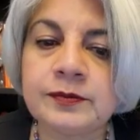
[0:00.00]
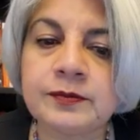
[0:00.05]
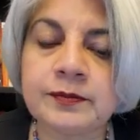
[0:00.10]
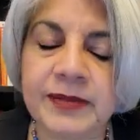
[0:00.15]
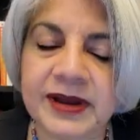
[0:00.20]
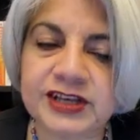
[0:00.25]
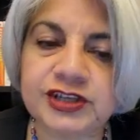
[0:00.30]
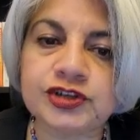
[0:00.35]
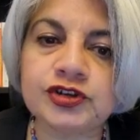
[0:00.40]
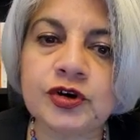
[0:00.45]

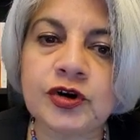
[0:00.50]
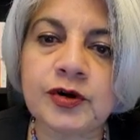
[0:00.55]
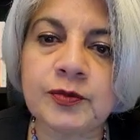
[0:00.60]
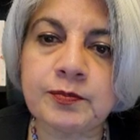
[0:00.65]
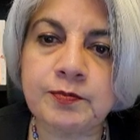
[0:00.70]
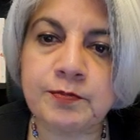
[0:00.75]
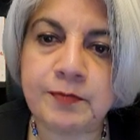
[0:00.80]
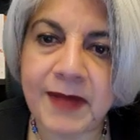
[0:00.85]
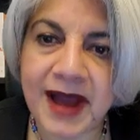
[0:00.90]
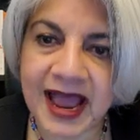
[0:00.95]
But you're
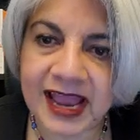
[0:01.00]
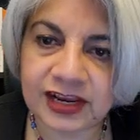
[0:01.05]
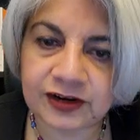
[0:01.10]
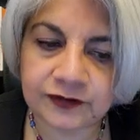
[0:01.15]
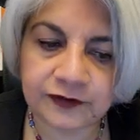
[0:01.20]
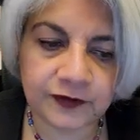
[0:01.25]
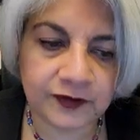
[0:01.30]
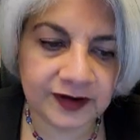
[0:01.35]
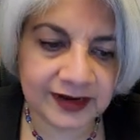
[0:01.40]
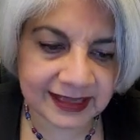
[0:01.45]

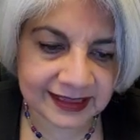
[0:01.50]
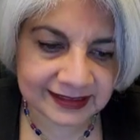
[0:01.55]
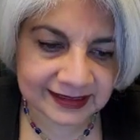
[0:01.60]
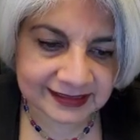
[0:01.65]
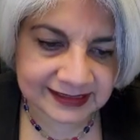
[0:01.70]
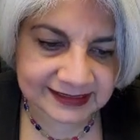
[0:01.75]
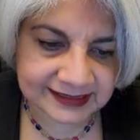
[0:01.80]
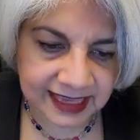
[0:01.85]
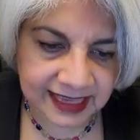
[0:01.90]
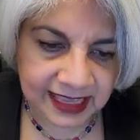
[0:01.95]
mindful in
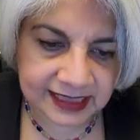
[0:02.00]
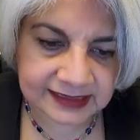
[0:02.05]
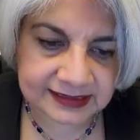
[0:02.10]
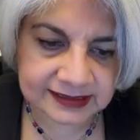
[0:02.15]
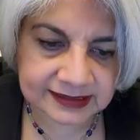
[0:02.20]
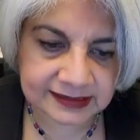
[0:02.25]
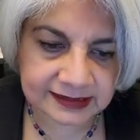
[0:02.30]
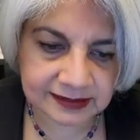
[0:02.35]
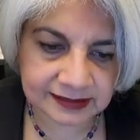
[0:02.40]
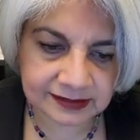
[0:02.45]
the
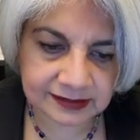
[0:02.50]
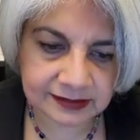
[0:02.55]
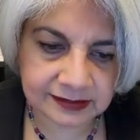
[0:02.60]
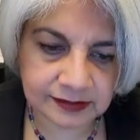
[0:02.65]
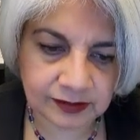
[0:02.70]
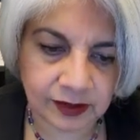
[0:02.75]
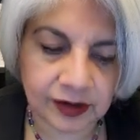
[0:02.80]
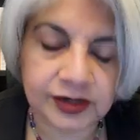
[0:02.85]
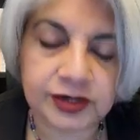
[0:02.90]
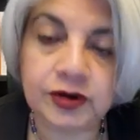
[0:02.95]
sense
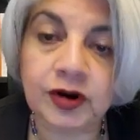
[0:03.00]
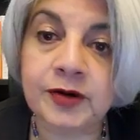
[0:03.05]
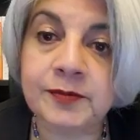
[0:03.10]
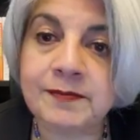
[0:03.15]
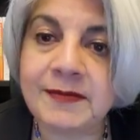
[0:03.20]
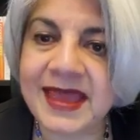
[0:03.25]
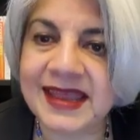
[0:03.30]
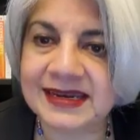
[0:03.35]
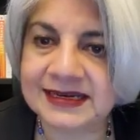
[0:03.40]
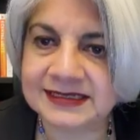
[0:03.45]
or you're
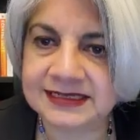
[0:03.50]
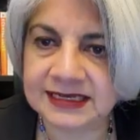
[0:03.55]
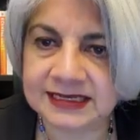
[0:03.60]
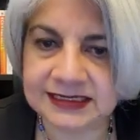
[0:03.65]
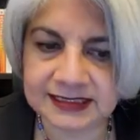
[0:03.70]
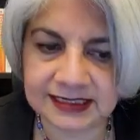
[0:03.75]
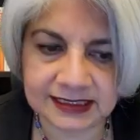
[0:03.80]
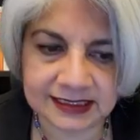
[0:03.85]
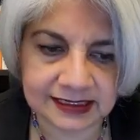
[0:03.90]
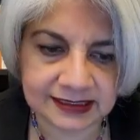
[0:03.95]

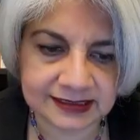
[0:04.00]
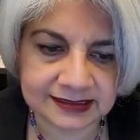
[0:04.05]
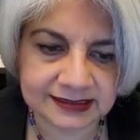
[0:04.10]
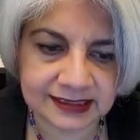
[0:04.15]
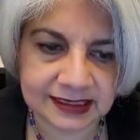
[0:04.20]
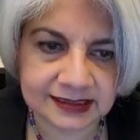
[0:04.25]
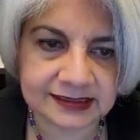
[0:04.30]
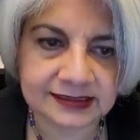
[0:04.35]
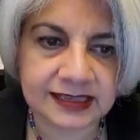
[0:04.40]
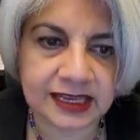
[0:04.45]
meditating in the
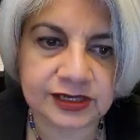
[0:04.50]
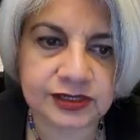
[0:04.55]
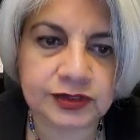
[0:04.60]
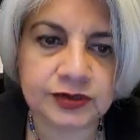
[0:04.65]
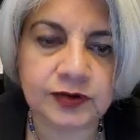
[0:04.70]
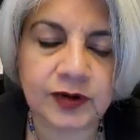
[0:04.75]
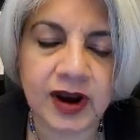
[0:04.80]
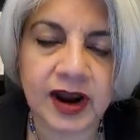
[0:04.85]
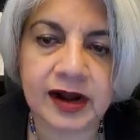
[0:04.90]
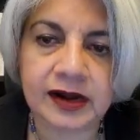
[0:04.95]
sense
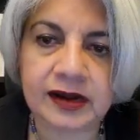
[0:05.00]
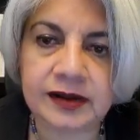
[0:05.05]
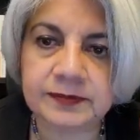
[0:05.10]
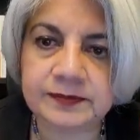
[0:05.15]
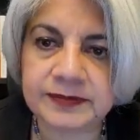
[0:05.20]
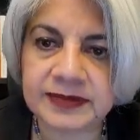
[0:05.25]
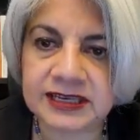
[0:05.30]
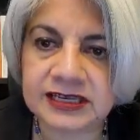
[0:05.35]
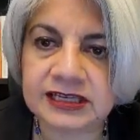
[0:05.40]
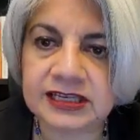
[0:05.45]
that you are
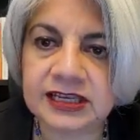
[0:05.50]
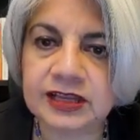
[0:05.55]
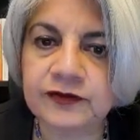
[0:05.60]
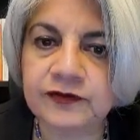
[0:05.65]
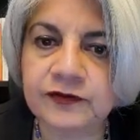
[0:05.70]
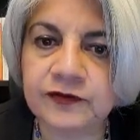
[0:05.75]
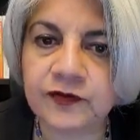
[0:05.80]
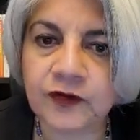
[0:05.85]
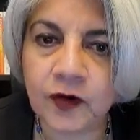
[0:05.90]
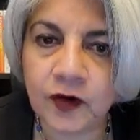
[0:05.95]
completely
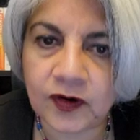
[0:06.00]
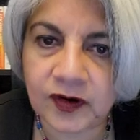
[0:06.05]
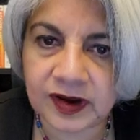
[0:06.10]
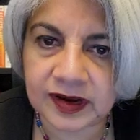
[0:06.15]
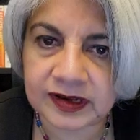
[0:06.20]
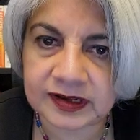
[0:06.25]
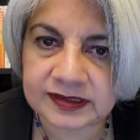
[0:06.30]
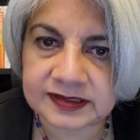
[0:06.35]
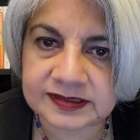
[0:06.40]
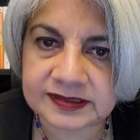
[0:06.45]

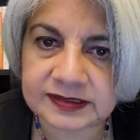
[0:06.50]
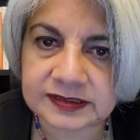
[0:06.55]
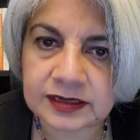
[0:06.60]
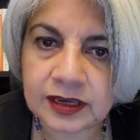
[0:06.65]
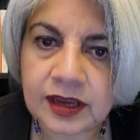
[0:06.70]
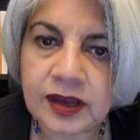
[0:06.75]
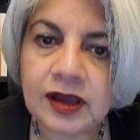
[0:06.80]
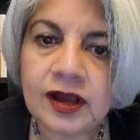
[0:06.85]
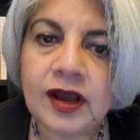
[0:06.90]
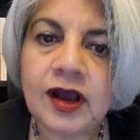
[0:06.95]
focused
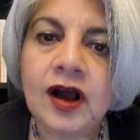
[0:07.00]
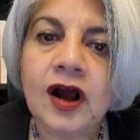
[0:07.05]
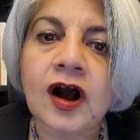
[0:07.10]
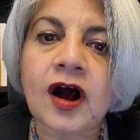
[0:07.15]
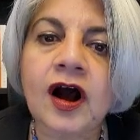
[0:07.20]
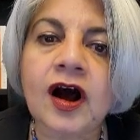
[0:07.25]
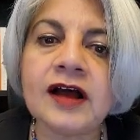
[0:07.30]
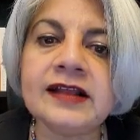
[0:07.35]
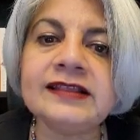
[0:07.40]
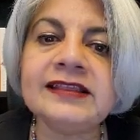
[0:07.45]

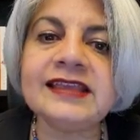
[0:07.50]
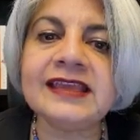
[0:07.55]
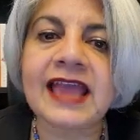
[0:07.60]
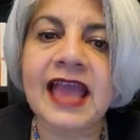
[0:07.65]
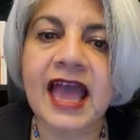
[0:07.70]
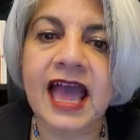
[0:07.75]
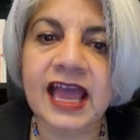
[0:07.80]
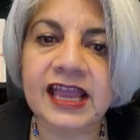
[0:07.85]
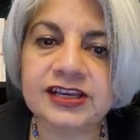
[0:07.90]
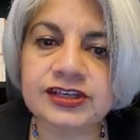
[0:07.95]
on
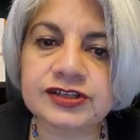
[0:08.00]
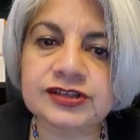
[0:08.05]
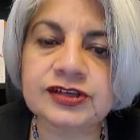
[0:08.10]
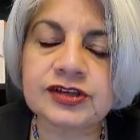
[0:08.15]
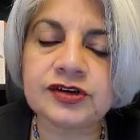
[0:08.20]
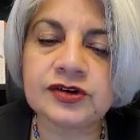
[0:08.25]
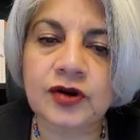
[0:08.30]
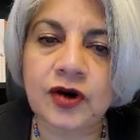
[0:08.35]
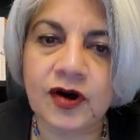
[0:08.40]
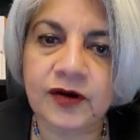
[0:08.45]
the
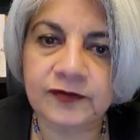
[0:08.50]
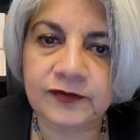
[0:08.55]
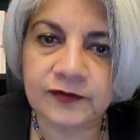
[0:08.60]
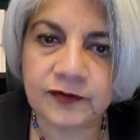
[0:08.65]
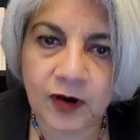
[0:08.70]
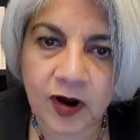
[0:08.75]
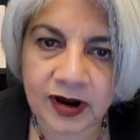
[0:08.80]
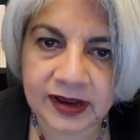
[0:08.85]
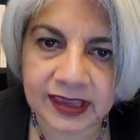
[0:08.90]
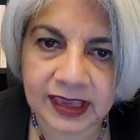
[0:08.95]
action of
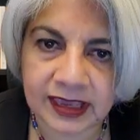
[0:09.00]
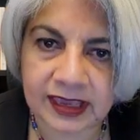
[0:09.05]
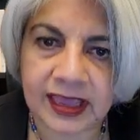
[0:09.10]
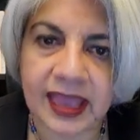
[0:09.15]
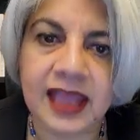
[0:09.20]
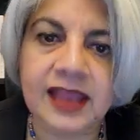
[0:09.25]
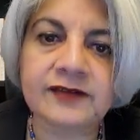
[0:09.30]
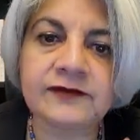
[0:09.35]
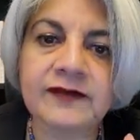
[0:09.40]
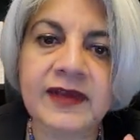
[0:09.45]

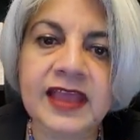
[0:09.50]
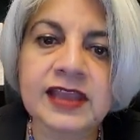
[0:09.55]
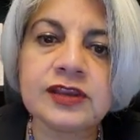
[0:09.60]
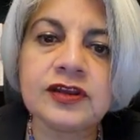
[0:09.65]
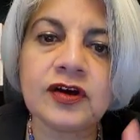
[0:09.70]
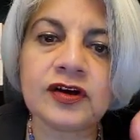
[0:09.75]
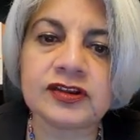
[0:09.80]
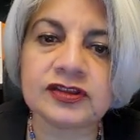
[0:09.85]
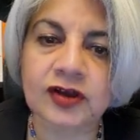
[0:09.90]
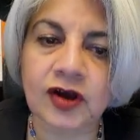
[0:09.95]
walking. And
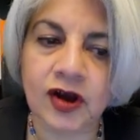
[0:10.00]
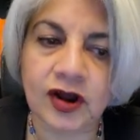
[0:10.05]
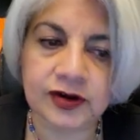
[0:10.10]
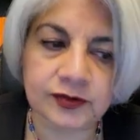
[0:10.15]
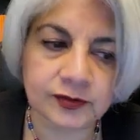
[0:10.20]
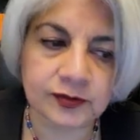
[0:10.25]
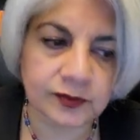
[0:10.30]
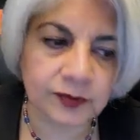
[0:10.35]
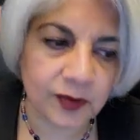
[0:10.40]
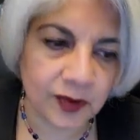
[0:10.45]
when your
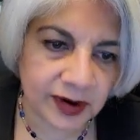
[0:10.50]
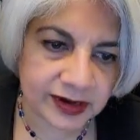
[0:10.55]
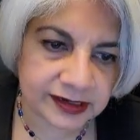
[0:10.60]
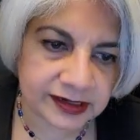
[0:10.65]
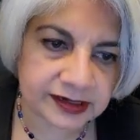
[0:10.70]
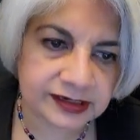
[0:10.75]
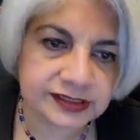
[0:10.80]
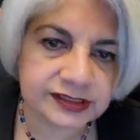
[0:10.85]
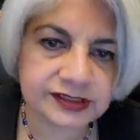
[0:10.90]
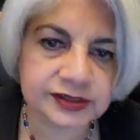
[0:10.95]
thought
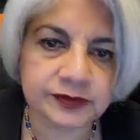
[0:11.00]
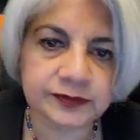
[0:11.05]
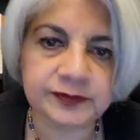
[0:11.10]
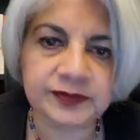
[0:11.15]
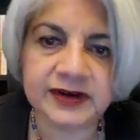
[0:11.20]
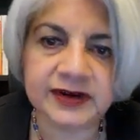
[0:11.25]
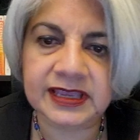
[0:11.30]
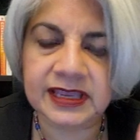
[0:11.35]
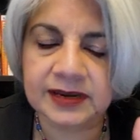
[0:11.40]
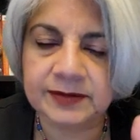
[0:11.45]
wanders, you
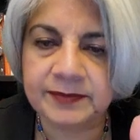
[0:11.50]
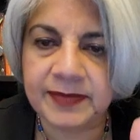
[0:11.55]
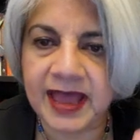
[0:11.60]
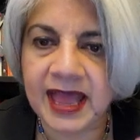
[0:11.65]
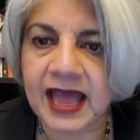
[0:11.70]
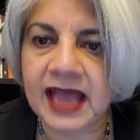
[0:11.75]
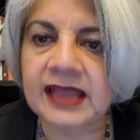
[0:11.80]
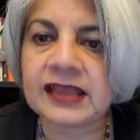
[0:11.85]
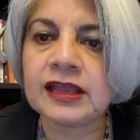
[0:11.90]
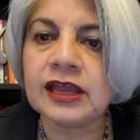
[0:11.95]
bring it
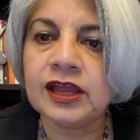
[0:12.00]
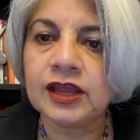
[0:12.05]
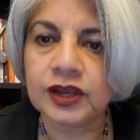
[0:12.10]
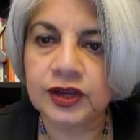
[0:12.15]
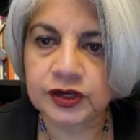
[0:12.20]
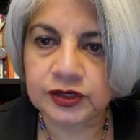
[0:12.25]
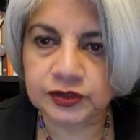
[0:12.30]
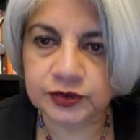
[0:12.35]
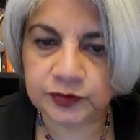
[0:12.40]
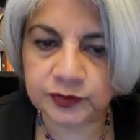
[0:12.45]
back
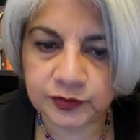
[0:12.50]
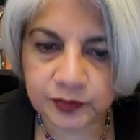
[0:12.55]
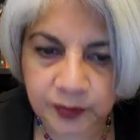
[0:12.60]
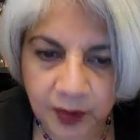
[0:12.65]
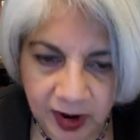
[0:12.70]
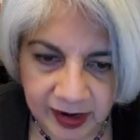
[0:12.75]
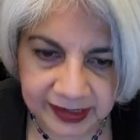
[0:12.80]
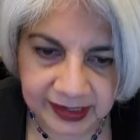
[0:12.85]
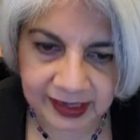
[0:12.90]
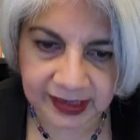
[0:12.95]
to
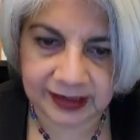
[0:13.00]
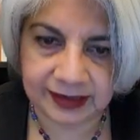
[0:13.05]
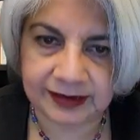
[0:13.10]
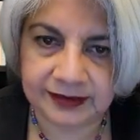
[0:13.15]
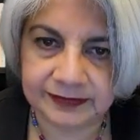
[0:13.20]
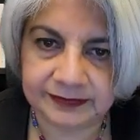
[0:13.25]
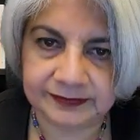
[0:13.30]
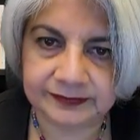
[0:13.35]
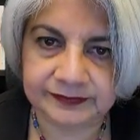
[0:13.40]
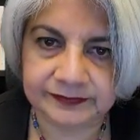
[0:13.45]

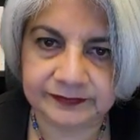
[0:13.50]
walking.